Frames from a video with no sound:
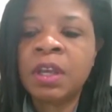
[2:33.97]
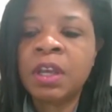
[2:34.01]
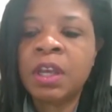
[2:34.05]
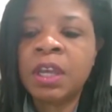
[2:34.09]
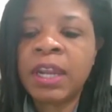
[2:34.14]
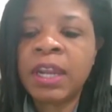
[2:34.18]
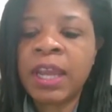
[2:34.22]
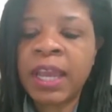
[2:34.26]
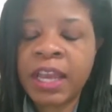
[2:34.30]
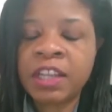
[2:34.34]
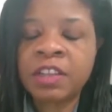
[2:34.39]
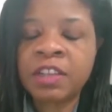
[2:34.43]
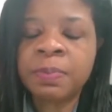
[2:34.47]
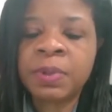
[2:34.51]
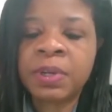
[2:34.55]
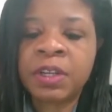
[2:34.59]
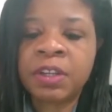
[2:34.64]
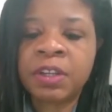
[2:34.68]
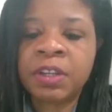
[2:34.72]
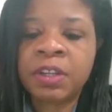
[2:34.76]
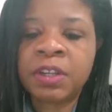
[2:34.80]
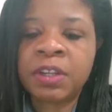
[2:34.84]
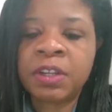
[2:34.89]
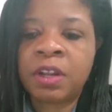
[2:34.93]
It has been
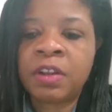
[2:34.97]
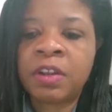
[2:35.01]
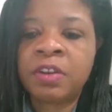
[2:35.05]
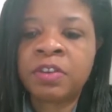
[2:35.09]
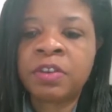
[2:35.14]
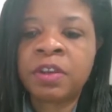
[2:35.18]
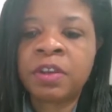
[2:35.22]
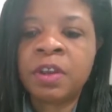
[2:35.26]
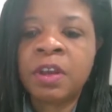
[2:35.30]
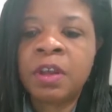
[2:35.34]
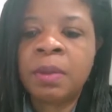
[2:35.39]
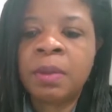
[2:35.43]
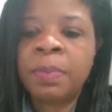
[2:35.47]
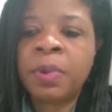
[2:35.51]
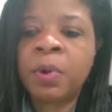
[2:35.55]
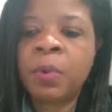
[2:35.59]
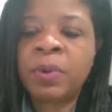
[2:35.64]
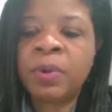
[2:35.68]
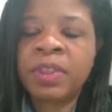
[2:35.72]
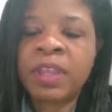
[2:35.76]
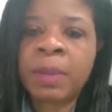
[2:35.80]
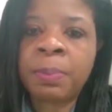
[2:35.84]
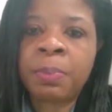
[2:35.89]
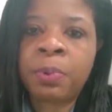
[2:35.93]
a challenge, but
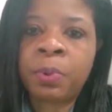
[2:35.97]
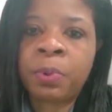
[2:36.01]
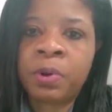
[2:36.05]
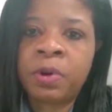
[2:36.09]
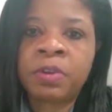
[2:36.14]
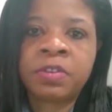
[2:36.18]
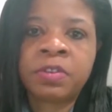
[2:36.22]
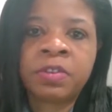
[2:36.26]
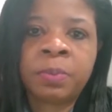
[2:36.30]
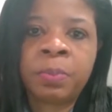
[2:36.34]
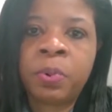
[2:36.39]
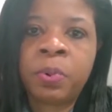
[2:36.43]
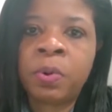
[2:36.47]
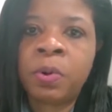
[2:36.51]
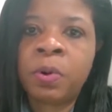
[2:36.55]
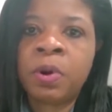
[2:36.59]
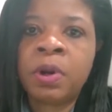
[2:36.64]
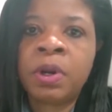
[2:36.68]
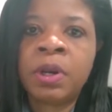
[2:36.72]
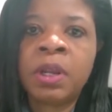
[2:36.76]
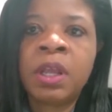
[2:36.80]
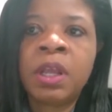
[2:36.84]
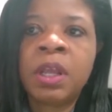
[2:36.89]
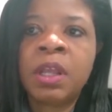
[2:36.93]
with that parental
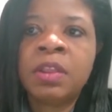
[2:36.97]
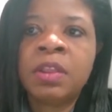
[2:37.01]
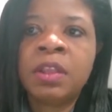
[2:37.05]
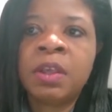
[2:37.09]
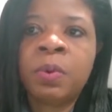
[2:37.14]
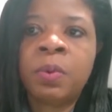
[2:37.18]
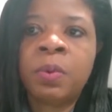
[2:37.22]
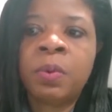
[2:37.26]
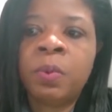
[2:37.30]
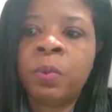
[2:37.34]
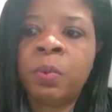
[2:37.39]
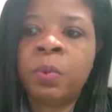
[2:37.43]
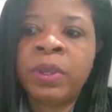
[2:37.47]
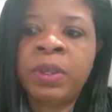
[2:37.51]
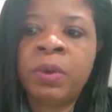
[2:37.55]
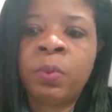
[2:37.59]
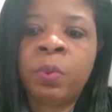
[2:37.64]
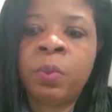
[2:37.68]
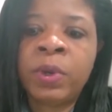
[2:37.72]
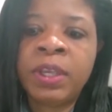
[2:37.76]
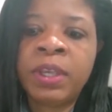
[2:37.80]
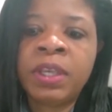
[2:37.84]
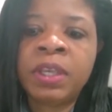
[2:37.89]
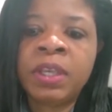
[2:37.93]
support, then we,
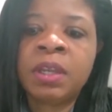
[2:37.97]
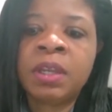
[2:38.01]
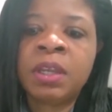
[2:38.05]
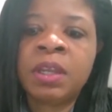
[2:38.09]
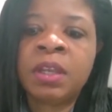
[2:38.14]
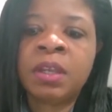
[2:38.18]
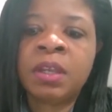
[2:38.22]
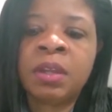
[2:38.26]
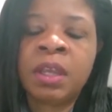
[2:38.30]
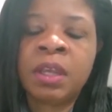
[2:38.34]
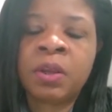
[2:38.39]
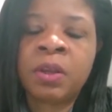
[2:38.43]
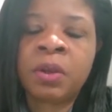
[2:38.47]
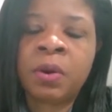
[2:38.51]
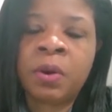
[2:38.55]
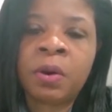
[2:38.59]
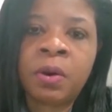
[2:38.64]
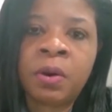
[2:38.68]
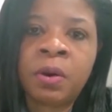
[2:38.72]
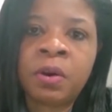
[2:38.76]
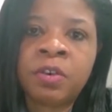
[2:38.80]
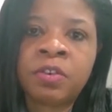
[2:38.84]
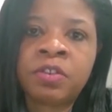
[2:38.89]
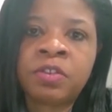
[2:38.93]
we can in,
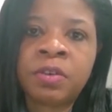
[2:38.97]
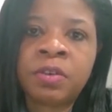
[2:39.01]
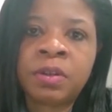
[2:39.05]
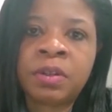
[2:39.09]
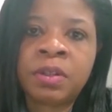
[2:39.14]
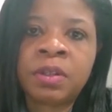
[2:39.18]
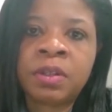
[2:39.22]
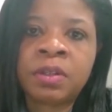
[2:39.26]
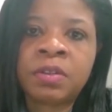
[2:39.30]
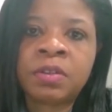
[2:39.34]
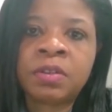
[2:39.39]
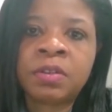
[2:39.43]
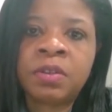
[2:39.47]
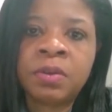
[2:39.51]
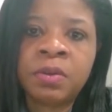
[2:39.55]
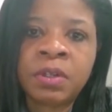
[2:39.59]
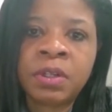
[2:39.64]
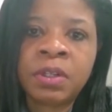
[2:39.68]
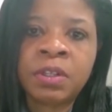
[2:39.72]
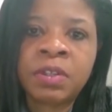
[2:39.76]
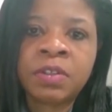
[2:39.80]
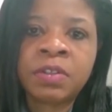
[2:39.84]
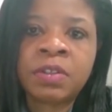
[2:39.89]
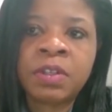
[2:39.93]
encourage the
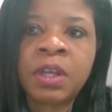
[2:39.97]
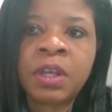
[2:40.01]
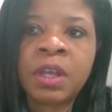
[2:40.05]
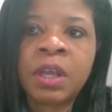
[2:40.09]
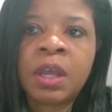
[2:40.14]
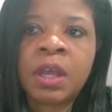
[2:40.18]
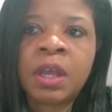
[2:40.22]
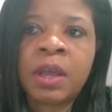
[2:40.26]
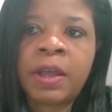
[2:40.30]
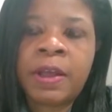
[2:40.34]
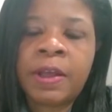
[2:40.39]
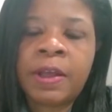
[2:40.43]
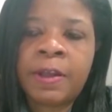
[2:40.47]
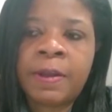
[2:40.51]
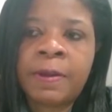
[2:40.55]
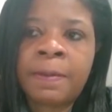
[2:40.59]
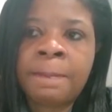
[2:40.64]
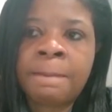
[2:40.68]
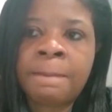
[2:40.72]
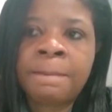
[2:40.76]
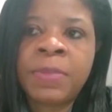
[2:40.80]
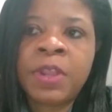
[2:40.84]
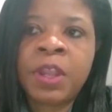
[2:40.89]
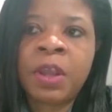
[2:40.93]
students
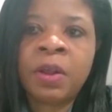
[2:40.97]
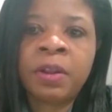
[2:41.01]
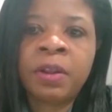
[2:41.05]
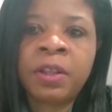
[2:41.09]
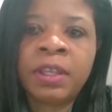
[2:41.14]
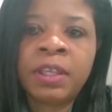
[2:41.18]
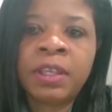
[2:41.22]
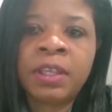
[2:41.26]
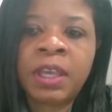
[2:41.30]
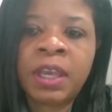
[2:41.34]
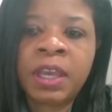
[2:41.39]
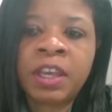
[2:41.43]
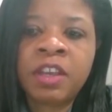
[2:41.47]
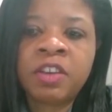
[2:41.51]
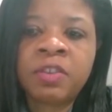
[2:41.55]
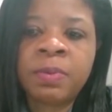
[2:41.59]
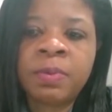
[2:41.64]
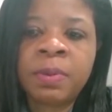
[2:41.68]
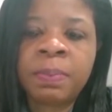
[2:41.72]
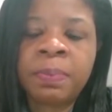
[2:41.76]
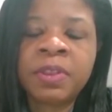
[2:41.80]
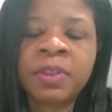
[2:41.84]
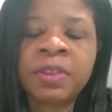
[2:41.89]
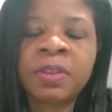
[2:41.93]
um, not only
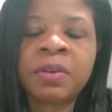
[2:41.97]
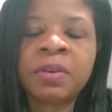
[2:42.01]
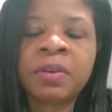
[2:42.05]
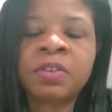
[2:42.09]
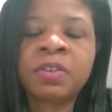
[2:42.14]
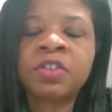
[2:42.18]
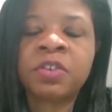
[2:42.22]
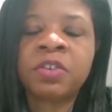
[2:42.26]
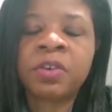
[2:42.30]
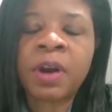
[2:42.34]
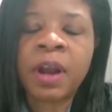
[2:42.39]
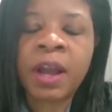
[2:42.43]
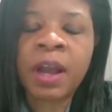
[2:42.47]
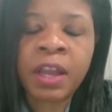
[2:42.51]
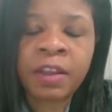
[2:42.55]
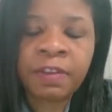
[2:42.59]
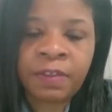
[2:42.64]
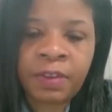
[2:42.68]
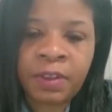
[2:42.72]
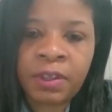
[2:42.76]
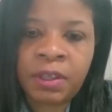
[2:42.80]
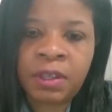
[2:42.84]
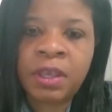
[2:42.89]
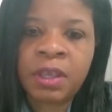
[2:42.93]
engagement, but they're
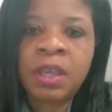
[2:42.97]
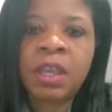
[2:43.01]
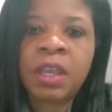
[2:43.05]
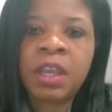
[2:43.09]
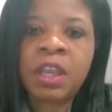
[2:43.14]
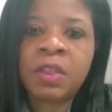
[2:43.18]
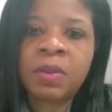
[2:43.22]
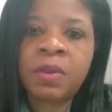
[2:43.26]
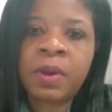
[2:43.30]
striving in their